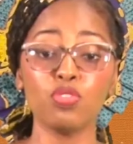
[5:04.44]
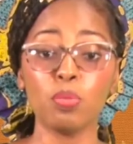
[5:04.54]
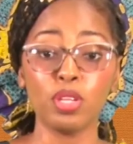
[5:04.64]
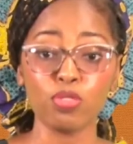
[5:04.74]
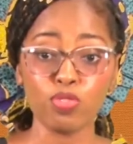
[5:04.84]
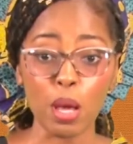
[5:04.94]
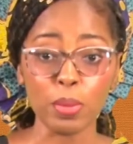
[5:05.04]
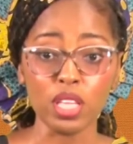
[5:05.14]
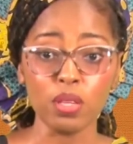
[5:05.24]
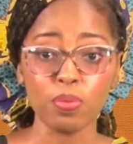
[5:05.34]
from their
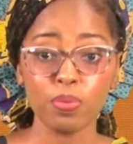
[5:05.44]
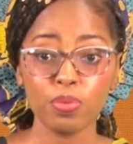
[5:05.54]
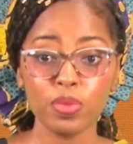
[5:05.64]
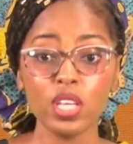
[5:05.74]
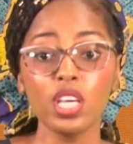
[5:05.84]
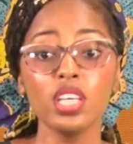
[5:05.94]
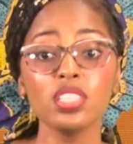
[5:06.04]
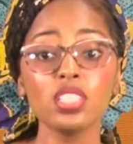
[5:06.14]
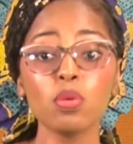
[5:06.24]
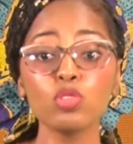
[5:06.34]
family.
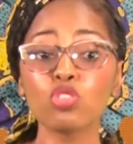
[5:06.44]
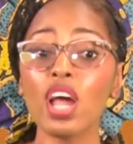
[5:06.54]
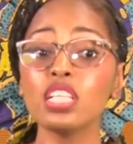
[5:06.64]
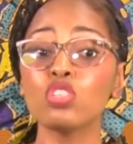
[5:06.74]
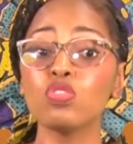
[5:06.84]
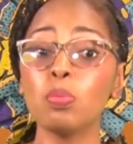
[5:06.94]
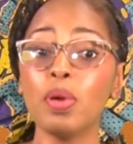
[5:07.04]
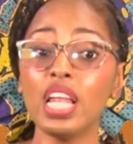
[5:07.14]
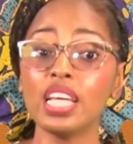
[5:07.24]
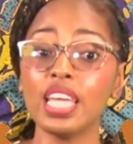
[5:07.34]
Some tried to
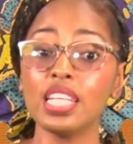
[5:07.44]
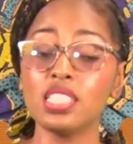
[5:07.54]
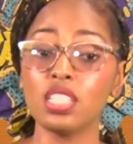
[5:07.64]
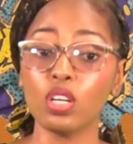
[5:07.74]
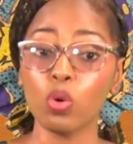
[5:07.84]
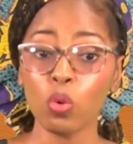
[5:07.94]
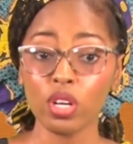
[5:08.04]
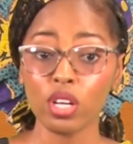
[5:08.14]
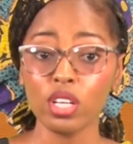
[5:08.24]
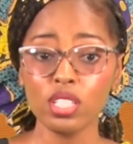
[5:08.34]
rebel against their
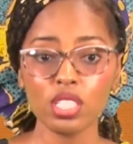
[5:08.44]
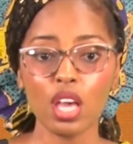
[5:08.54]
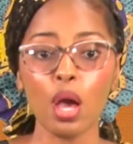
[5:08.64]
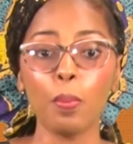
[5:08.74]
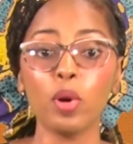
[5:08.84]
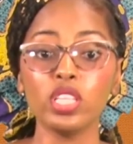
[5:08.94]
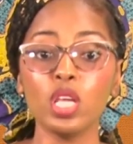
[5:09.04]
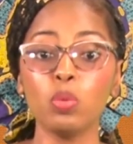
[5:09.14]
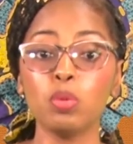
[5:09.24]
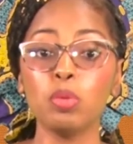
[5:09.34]
owners, but
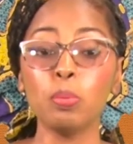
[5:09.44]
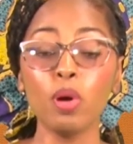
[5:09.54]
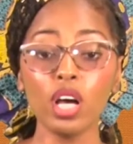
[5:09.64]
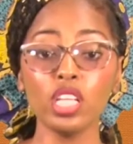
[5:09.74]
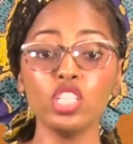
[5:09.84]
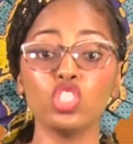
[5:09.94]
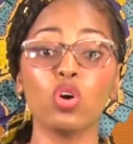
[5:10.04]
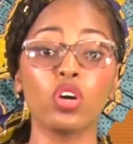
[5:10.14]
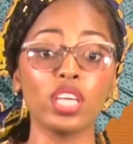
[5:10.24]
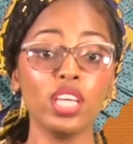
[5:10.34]
they would be punished
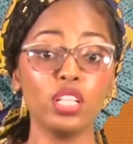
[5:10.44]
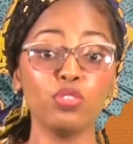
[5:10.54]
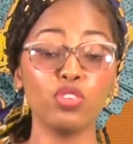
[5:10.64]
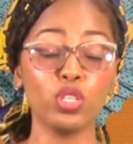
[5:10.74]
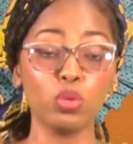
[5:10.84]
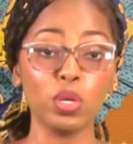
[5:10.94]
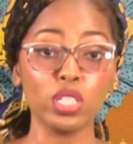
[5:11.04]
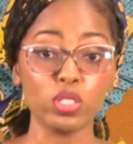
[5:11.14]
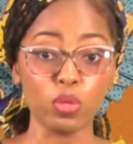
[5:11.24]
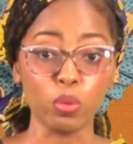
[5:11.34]
or killed for doing
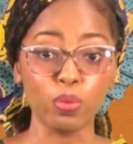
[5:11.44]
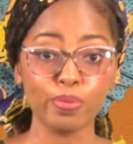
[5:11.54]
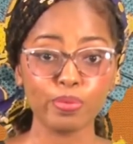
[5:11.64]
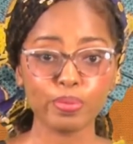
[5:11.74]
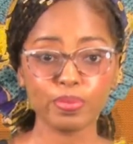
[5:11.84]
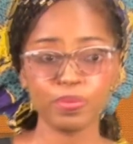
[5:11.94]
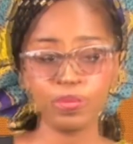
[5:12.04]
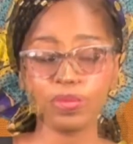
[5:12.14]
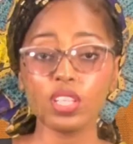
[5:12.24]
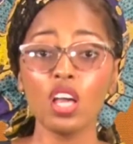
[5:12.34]
so.
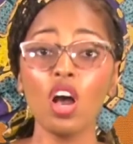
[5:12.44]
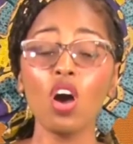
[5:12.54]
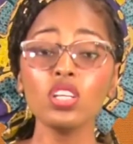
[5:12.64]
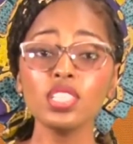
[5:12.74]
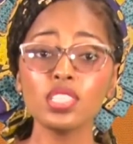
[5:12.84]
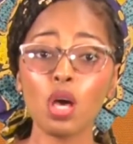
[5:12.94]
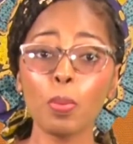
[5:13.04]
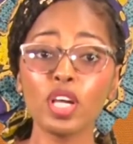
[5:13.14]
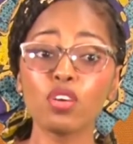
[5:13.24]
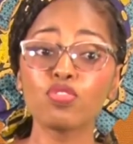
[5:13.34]
On the
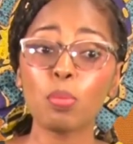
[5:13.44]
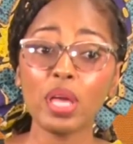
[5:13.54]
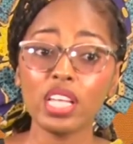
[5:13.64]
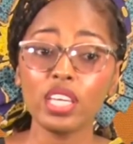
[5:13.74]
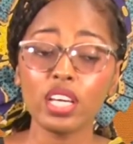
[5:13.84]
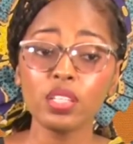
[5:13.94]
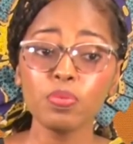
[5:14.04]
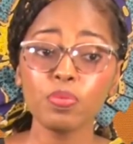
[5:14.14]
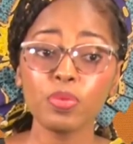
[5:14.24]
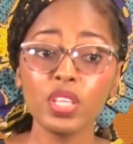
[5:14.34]
topic of rebellion,